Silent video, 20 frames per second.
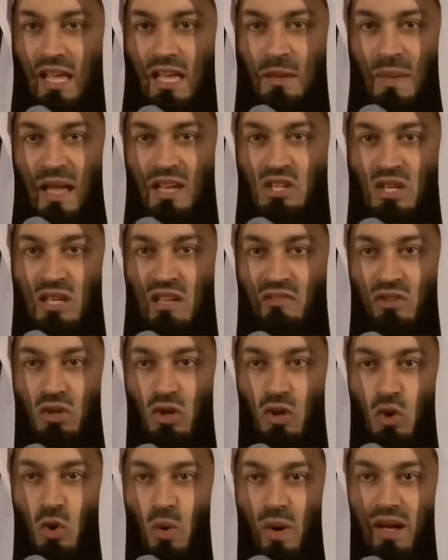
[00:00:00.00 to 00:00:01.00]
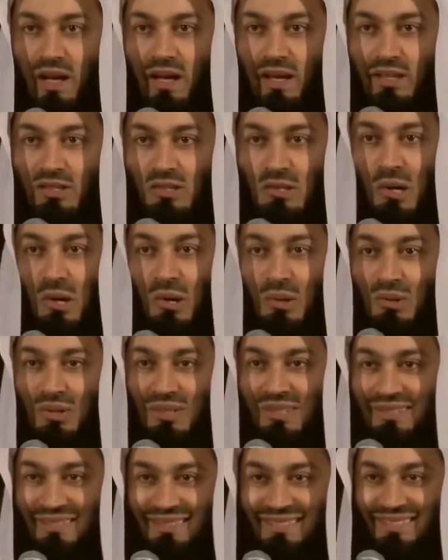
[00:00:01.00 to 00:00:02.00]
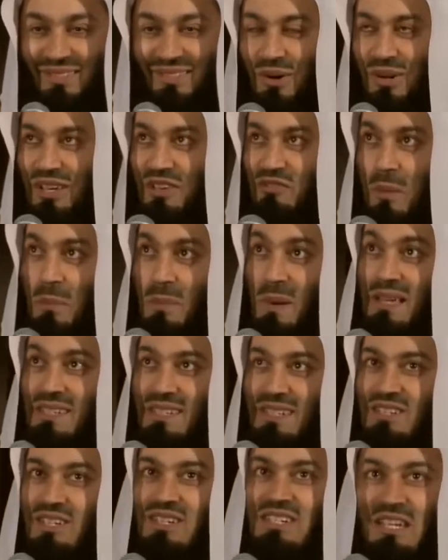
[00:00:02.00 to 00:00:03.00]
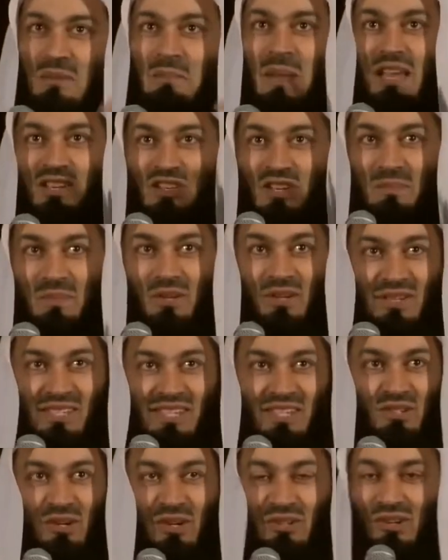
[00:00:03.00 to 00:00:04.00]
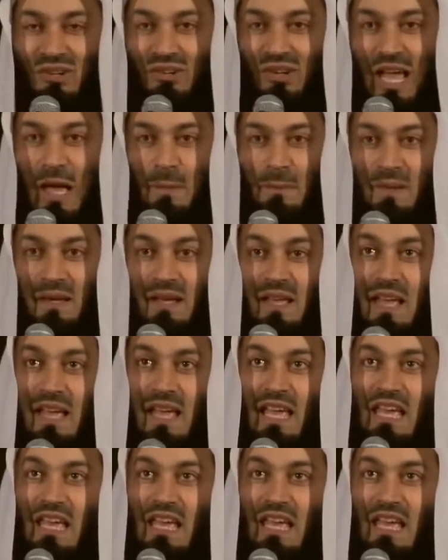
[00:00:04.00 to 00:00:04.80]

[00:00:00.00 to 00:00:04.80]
Imagine if you were told, or if a person, just imagine, because it's not going to happen.